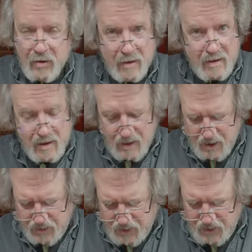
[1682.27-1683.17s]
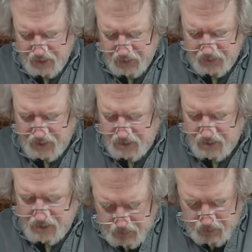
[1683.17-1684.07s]
Tried saying that three times
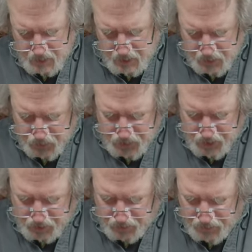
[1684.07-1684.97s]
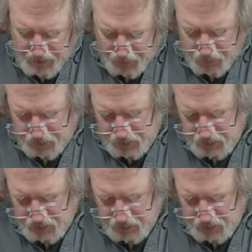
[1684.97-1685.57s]
fast. I would call that one